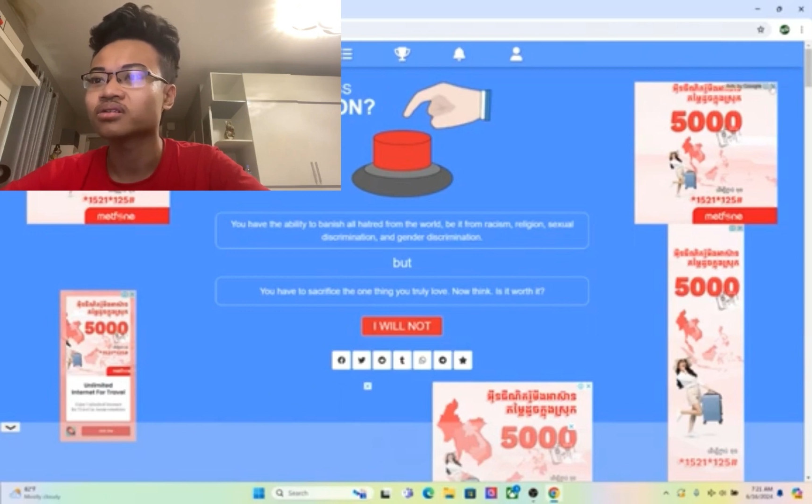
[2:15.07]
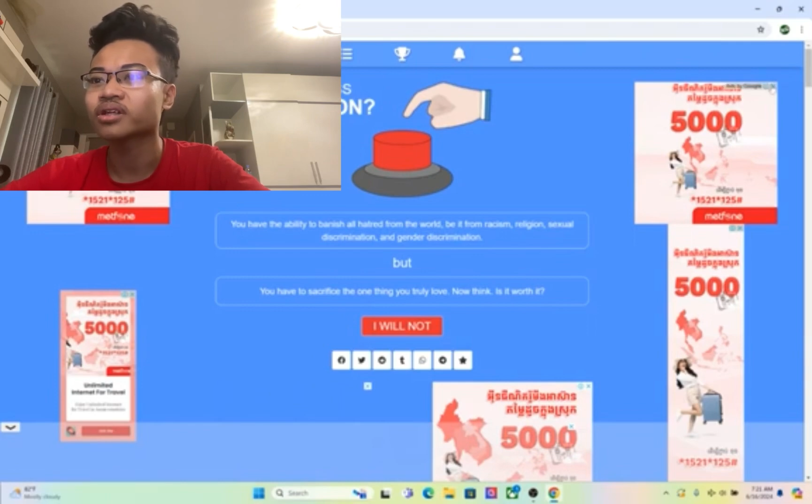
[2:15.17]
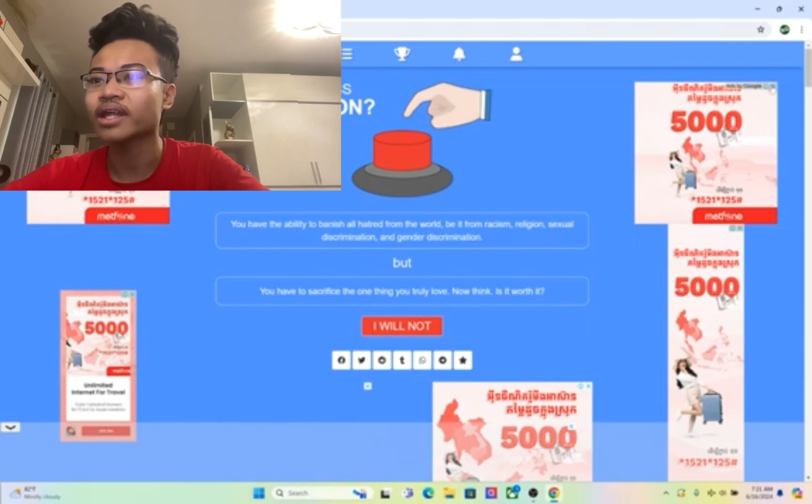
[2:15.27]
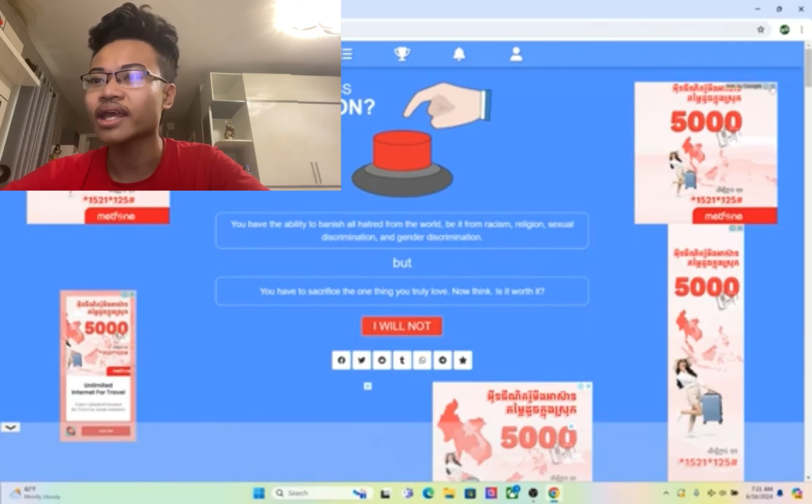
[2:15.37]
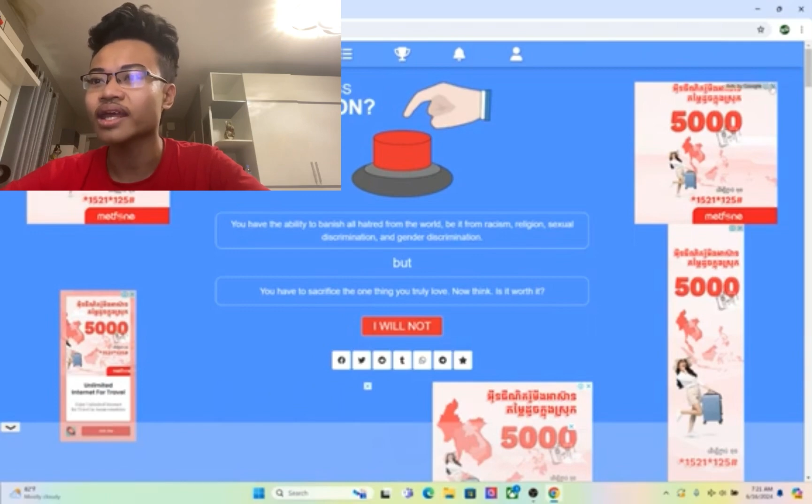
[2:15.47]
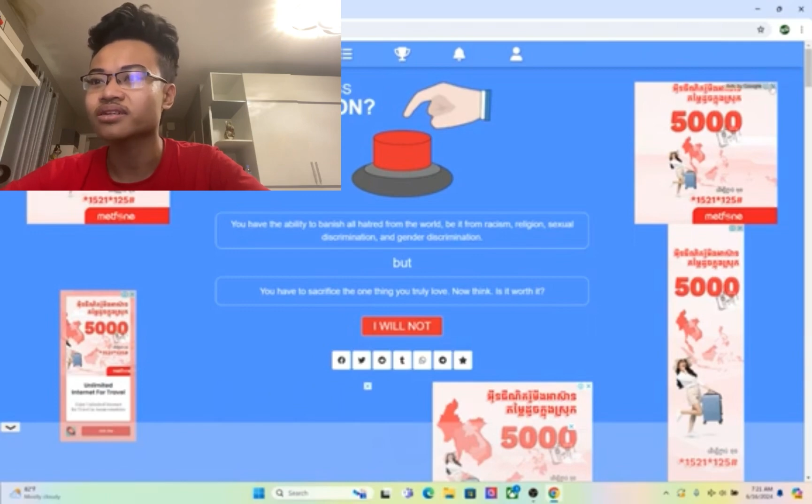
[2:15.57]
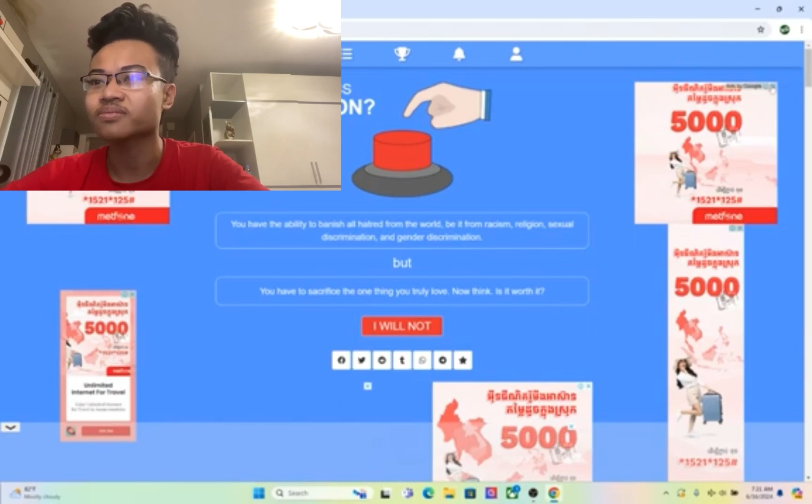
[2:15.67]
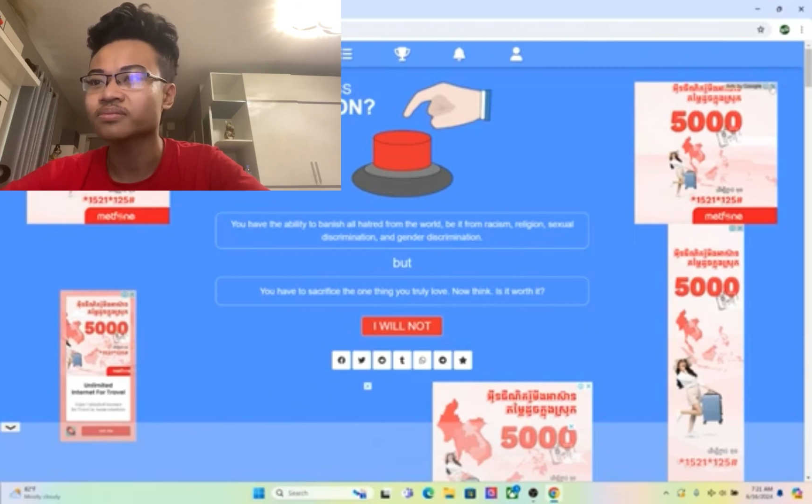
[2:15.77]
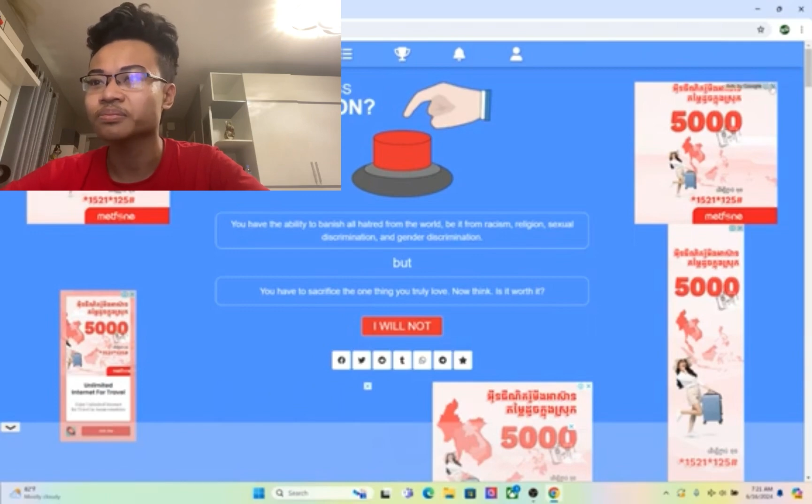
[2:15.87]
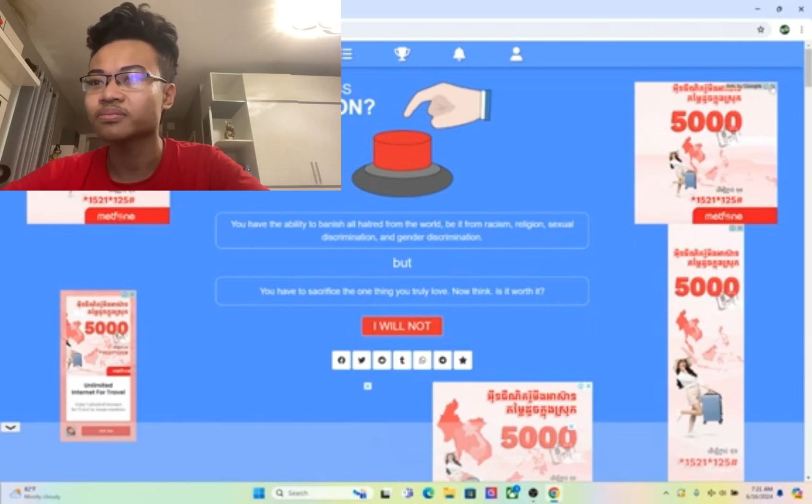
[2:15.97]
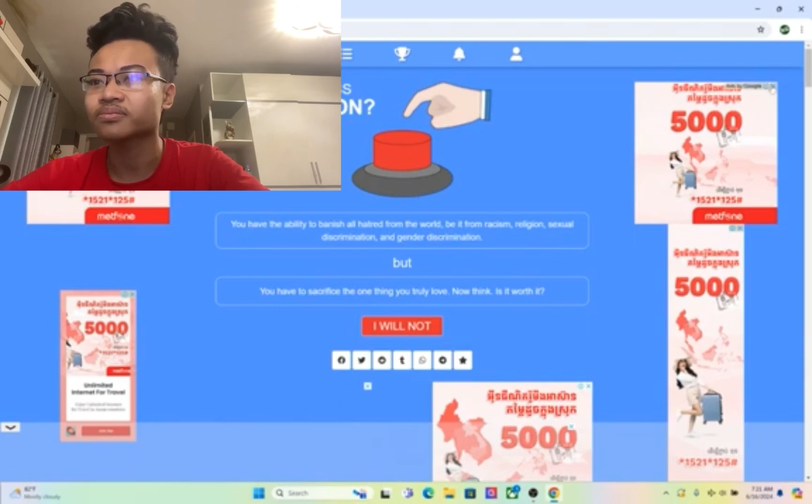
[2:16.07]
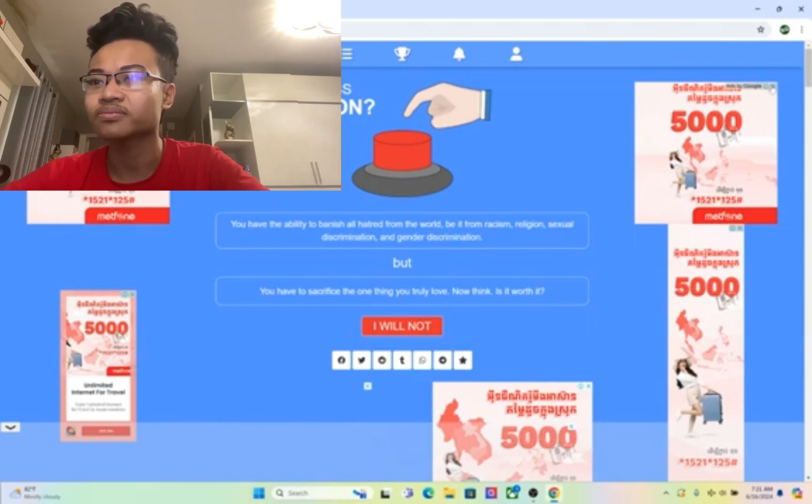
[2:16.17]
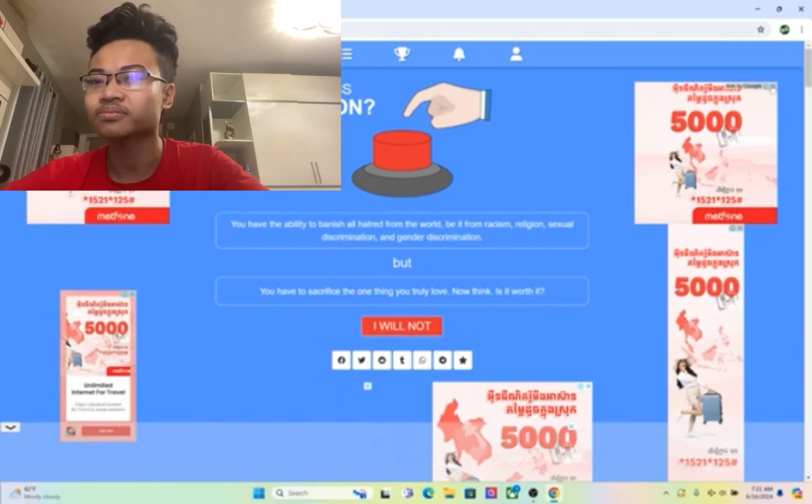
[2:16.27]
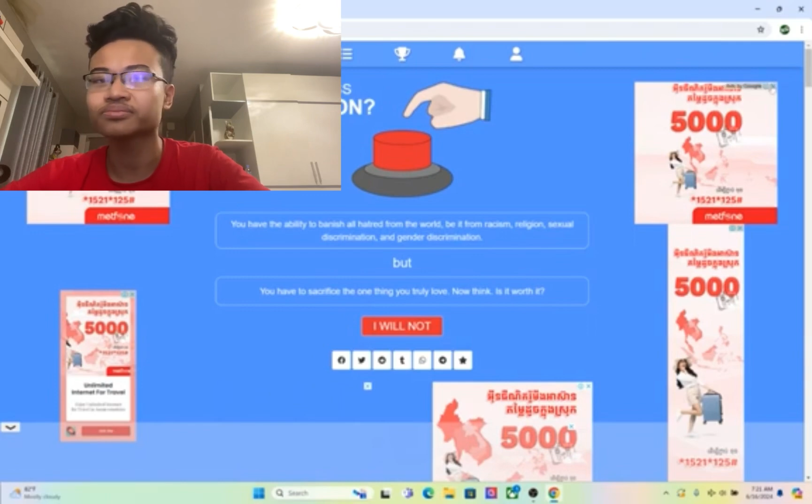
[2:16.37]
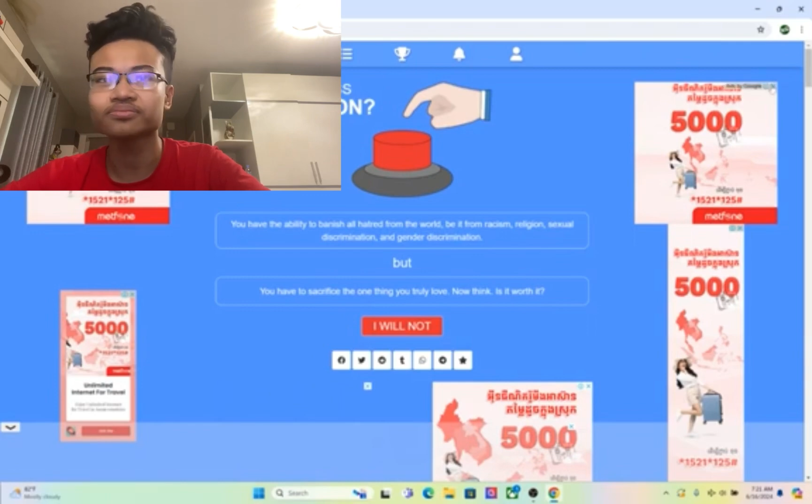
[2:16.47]
The ass.
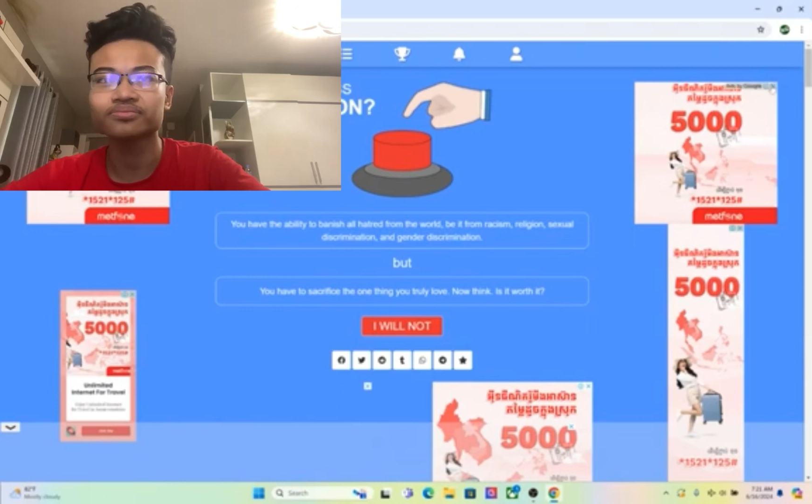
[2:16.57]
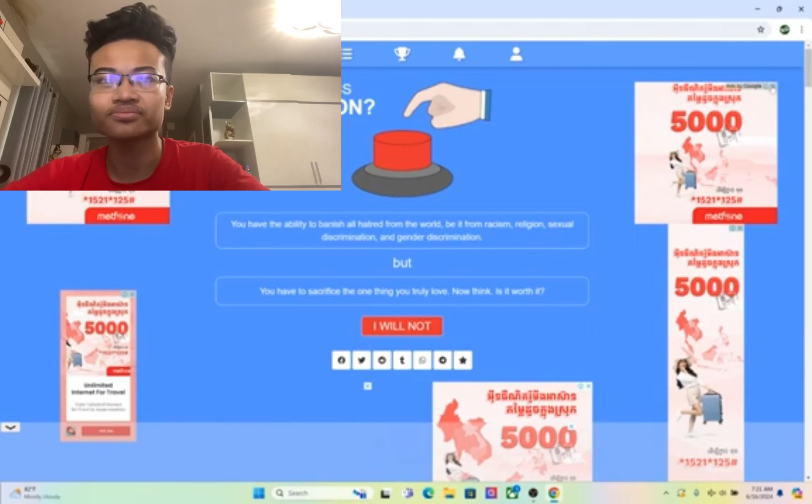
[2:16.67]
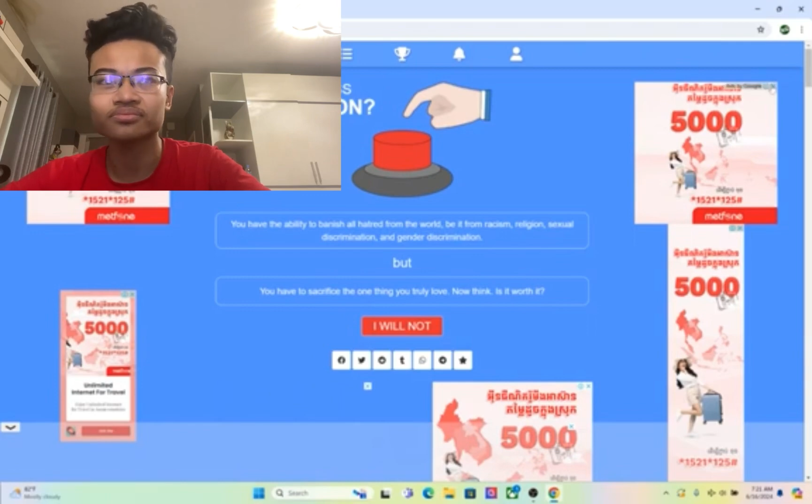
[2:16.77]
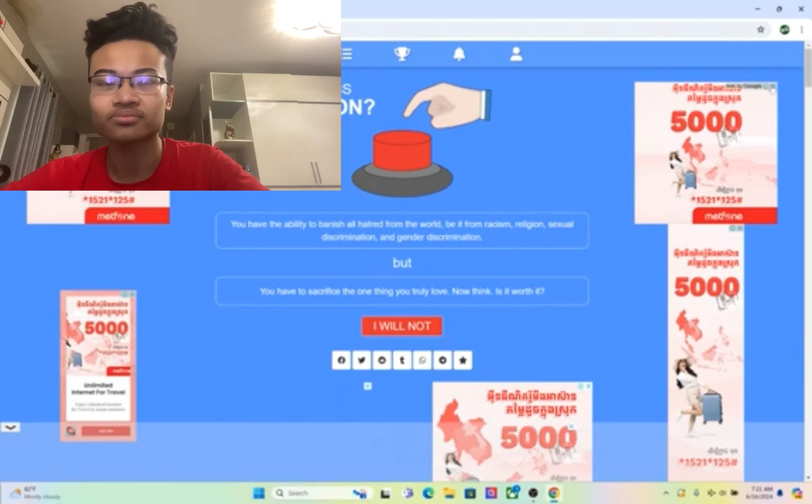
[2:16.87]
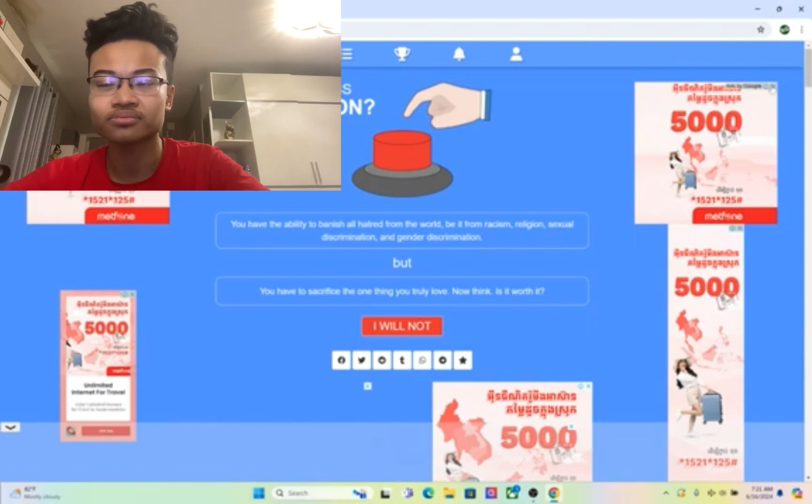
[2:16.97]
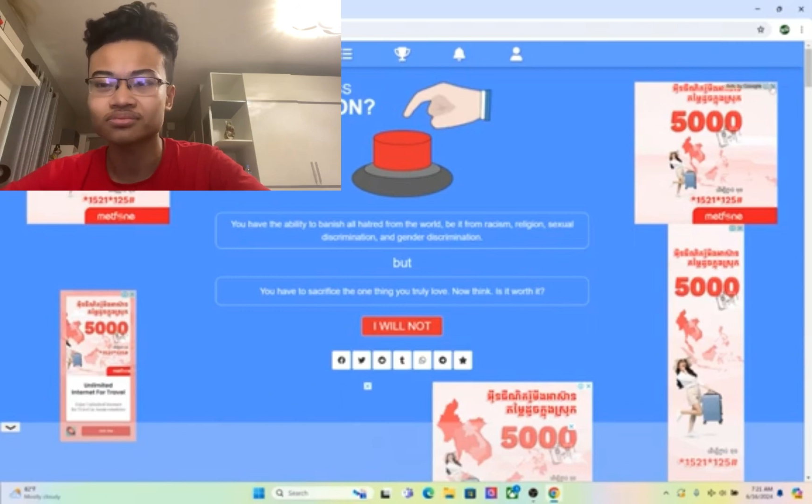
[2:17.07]
Mmm, mmm.